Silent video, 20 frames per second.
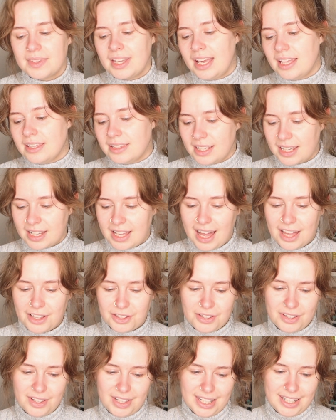and then
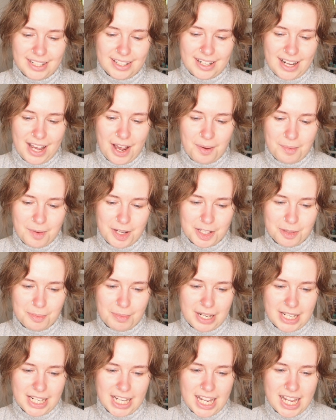calculated how much
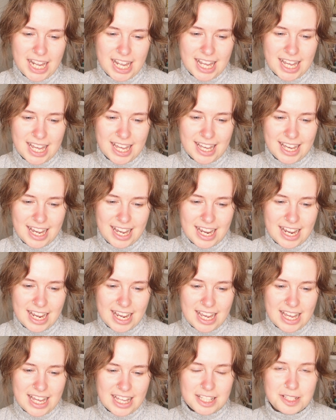money
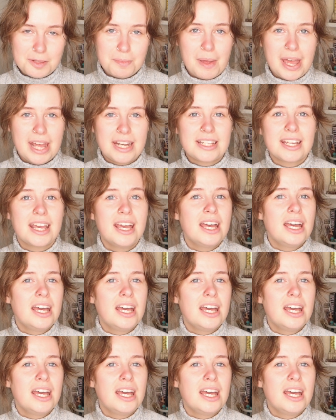I had spent.